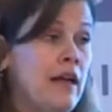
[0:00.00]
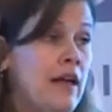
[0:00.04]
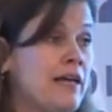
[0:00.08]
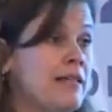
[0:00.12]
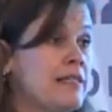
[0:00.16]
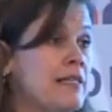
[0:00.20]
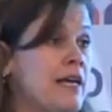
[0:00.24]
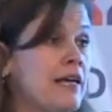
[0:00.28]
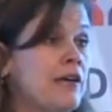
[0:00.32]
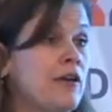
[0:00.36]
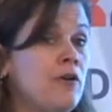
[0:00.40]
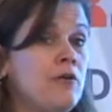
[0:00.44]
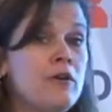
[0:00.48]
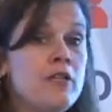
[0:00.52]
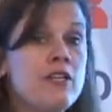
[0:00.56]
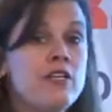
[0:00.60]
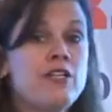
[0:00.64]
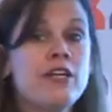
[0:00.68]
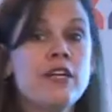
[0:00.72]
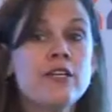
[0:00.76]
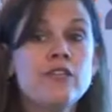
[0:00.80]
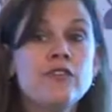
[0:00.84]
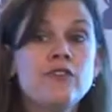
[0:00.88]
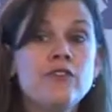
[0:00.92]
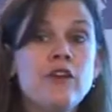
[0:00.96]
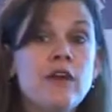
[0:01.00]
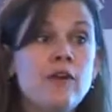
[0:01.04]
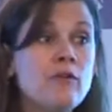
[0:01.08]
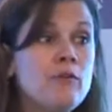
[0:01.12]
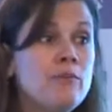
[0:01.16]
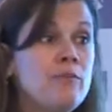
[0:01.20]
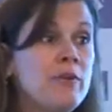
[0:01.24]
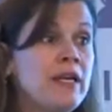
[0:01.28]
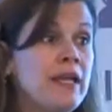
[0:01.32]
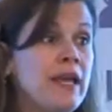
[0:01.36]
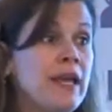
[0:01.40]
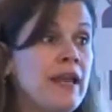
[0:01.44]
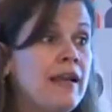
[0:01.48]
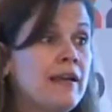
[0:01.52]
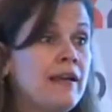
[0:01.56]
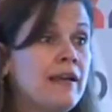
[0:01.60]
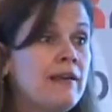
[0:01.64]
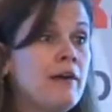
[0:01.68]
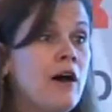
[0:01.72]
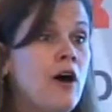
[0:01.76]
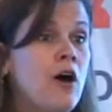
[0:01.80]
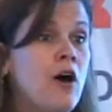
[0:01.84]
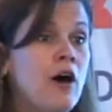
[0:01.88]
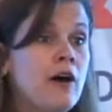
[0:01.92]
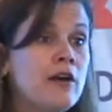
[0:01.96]
as I noticed yesterday, would be
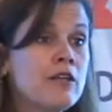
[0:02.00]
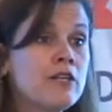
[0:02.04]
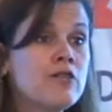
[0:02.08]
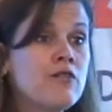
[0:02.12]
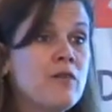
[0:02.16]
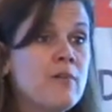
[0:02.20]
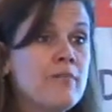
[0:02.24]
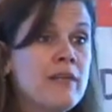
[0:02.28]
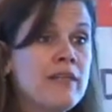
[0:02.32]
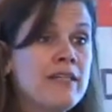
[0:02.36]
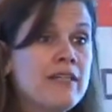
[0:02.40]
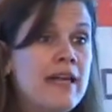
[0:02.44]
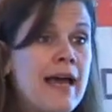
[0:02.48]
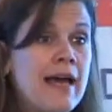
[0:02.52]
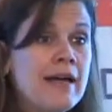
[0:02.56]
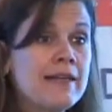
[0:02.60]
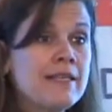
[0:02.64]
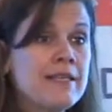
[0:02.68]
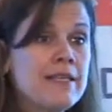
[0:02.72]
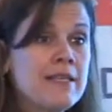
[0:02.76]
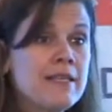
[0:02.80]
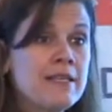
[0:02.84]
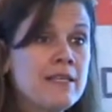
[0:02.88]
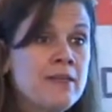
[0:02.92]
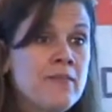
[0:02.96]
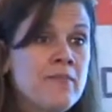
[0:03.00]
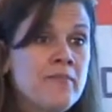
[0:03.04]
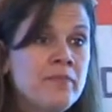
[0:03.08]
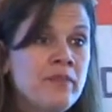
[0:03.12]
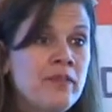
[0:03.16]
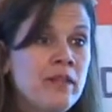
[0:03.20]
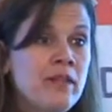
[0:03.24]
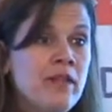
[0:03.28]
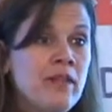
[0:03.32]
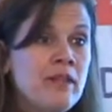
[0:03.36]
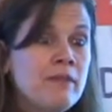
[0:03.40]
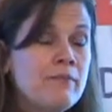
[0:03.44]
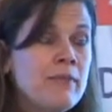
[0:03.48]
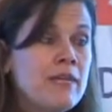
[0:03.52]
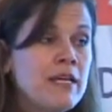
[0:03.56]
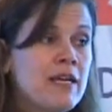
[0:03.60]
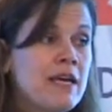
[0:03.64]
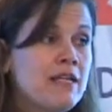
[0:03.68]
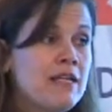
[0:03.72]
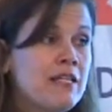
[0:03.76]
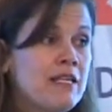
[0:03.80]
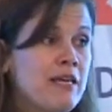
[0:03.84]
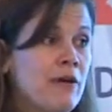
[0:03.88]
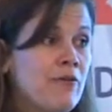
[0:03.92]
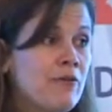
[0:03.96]
getting honks from the taxis
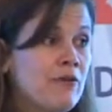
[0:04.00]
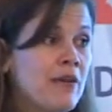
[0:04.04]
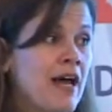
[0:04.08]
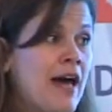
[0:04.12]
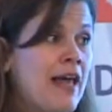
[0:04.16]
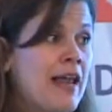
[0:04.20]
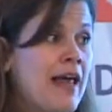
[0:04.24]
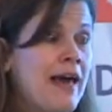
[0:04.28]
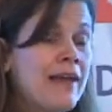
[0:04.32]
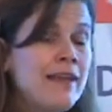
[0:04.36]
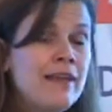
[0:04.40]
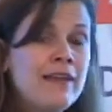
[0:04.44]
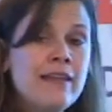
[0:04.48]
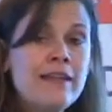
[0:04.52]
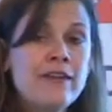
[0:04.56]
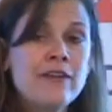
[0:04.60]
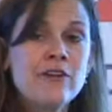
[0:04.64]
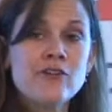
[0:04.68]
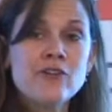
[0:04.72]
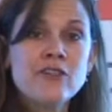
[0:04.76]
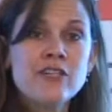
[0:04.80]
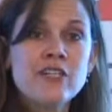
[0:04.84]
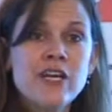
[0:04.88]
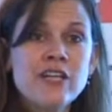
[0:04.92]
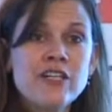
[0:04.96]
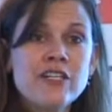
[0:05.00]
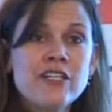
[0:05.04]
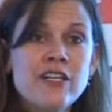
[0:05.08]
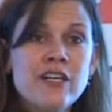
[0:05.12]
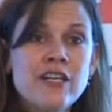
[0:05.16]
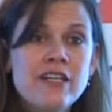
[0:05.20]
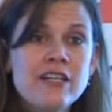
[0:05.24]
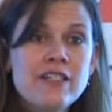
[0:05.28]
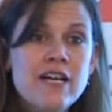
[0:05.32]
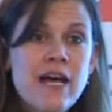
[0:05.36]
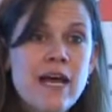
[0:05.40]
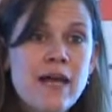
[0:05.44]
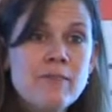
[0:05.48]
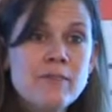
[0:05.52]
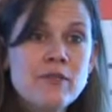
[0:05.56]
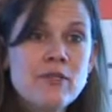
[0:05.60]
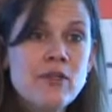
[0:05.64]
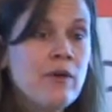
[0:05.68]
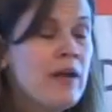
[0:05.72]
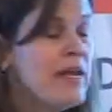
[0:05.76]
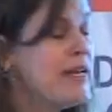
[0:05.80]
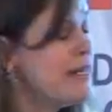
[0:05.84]
because they were not out of the intersection in time. So